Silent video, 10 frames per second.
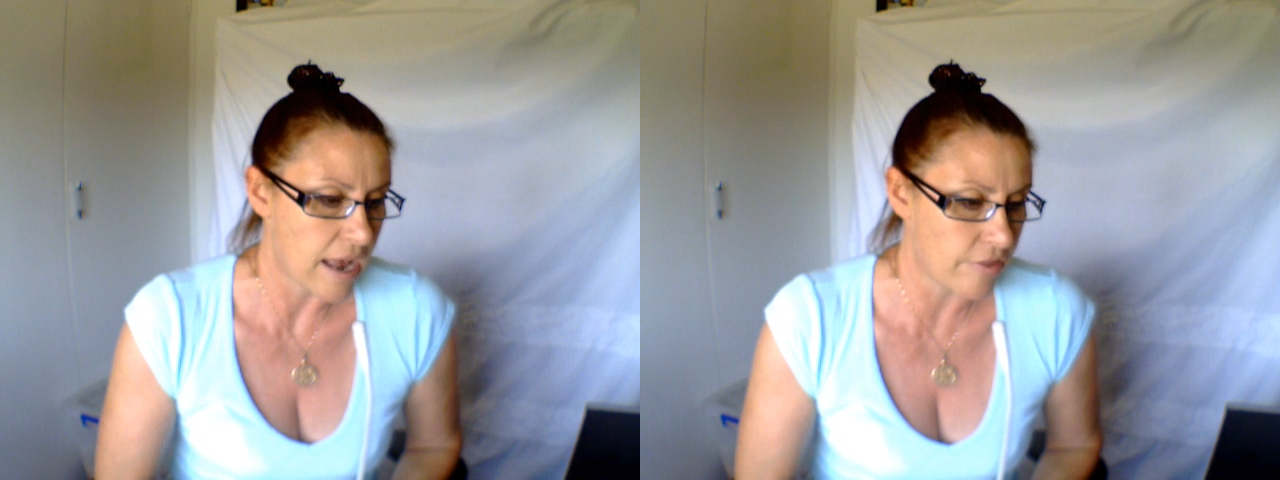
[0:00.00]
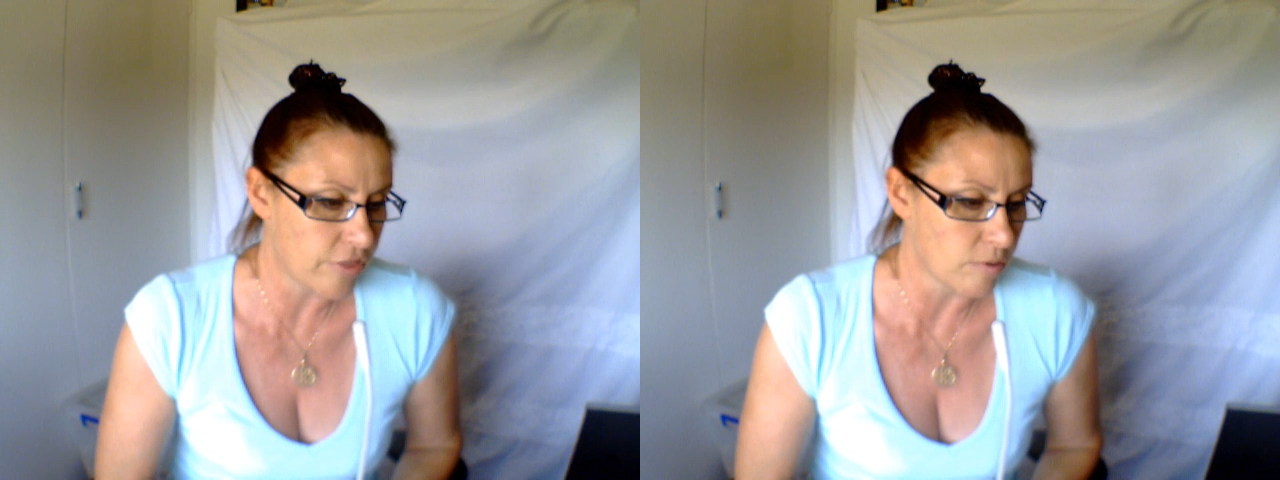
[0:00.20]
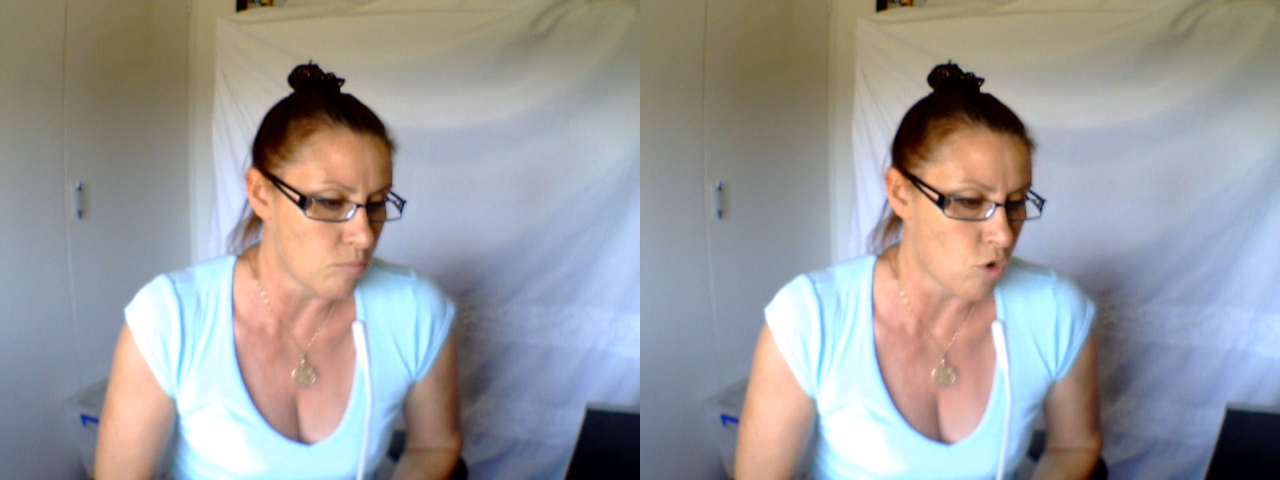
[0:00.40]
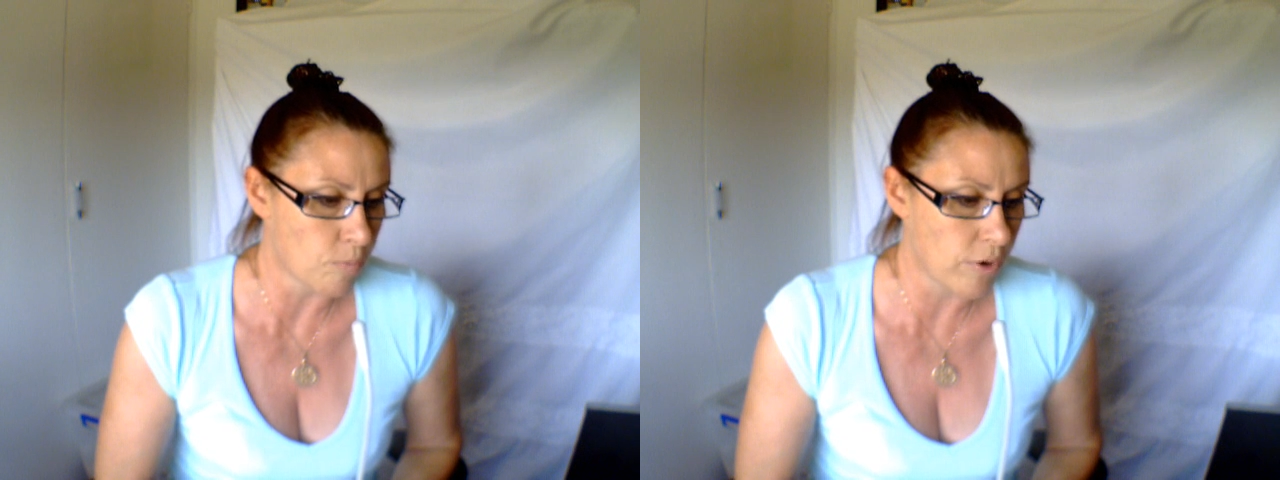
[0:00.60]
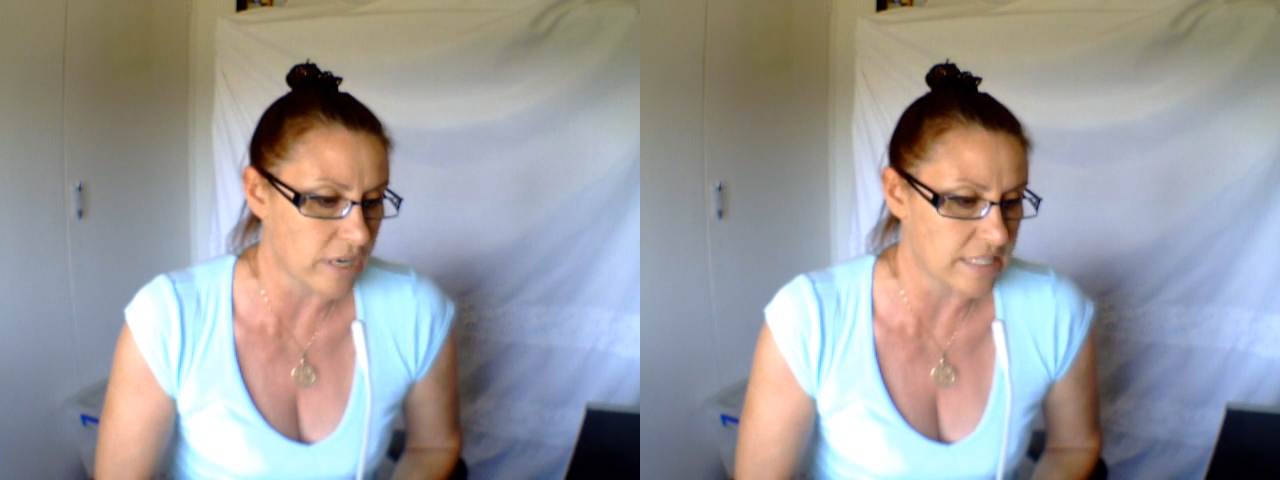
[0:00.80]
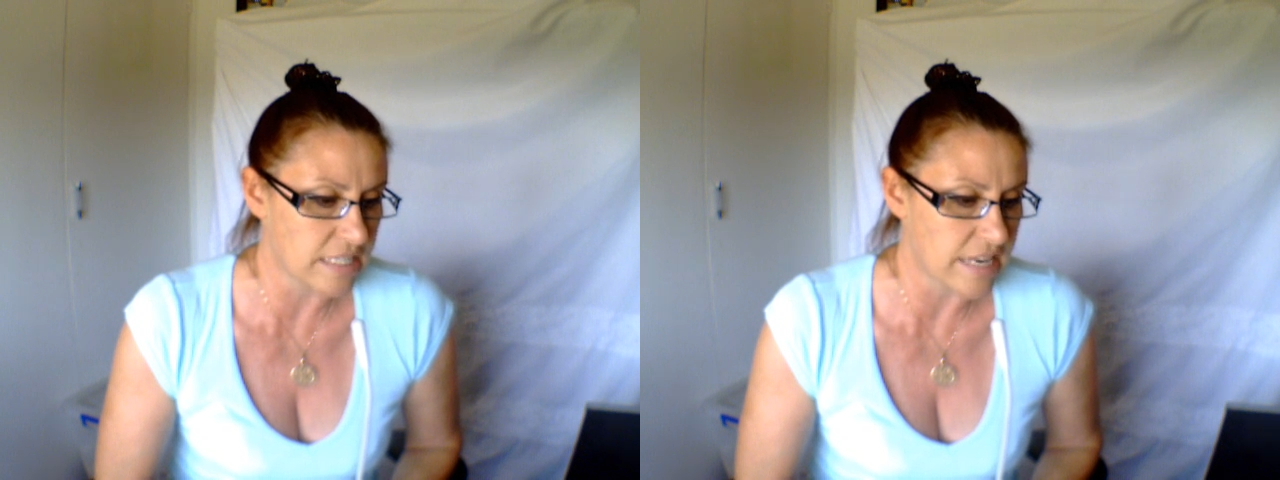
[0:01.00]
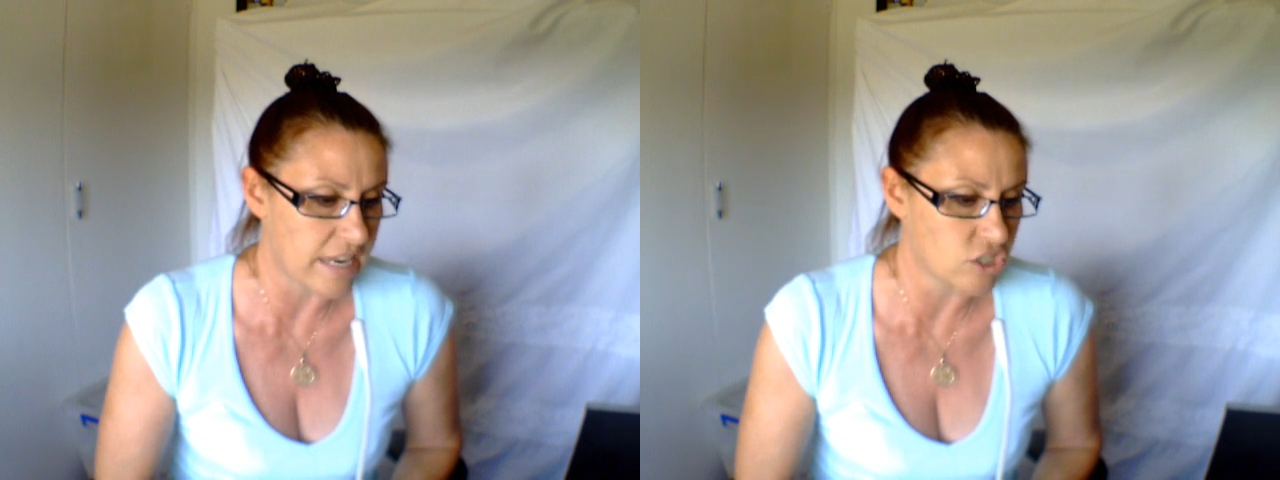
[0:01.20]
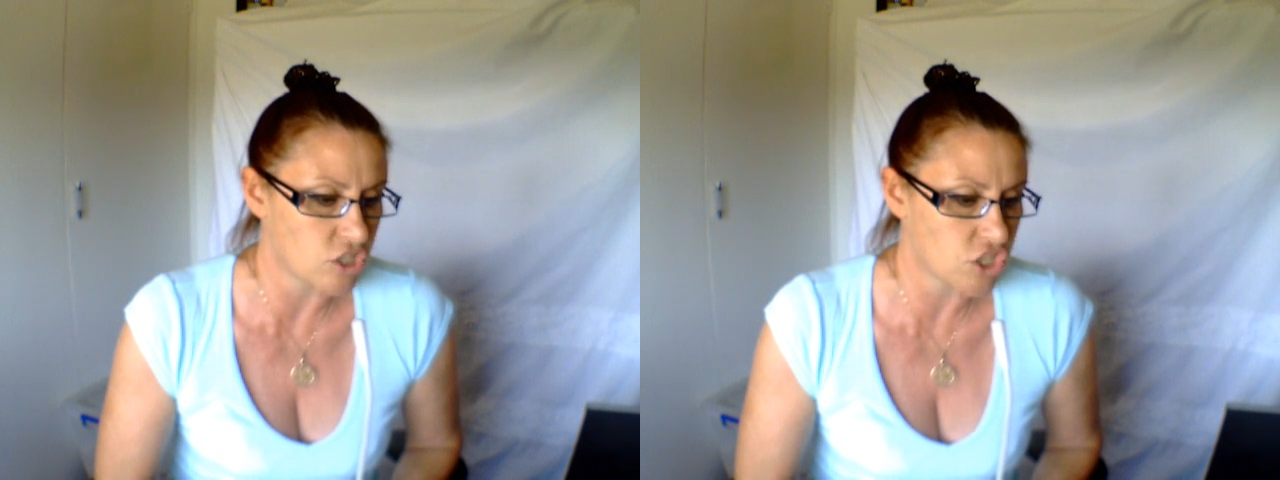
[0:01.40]
other more pressing
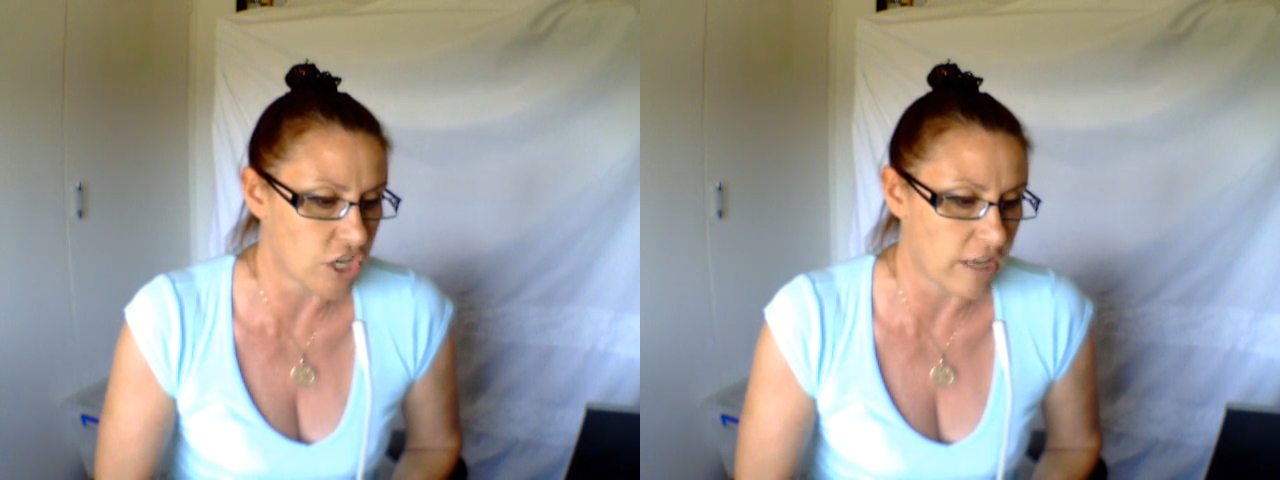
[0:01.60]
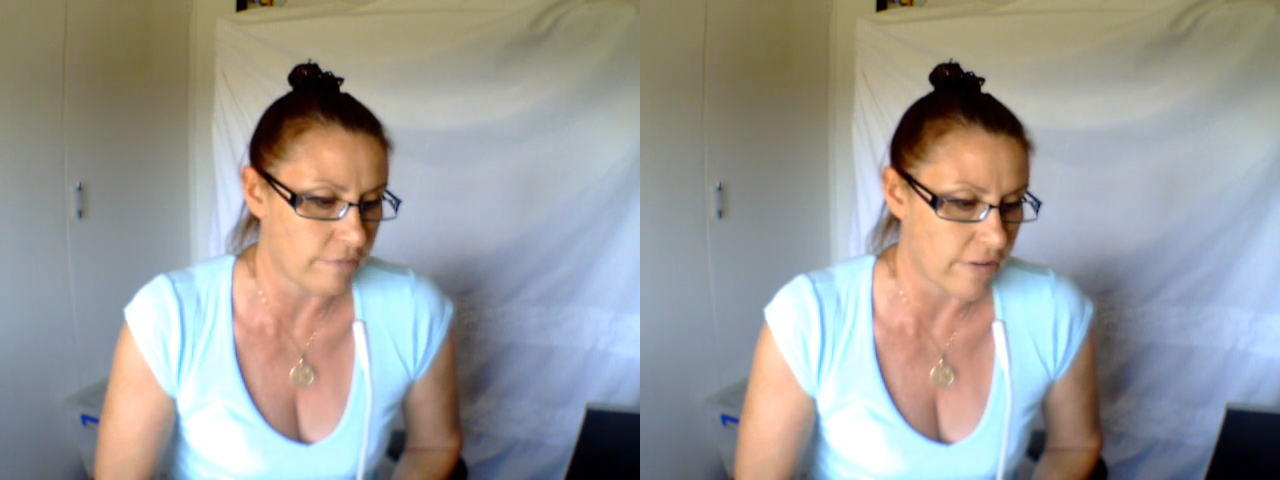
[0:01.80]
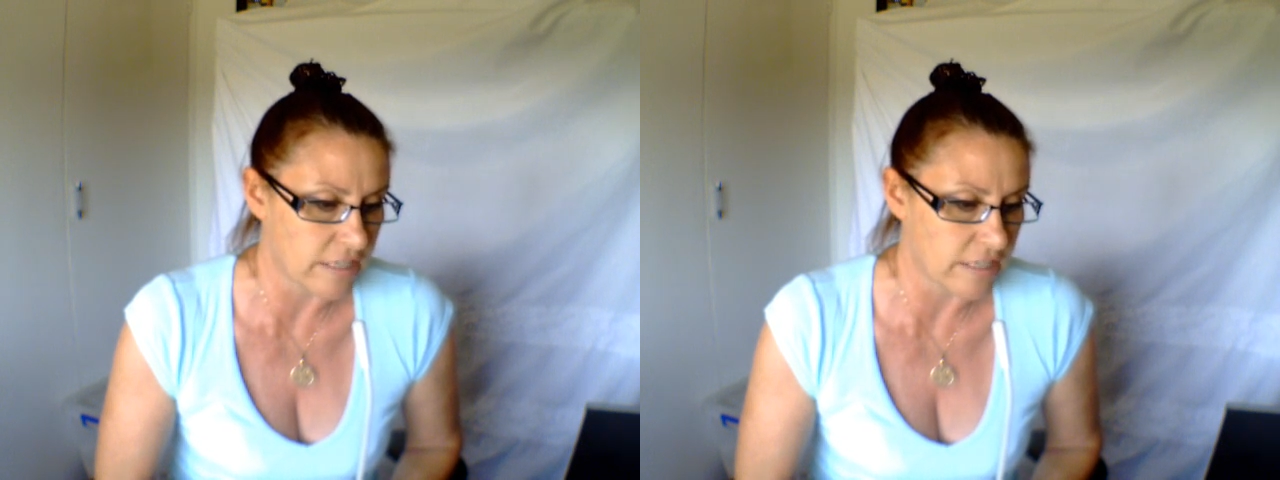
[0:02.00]
dangers children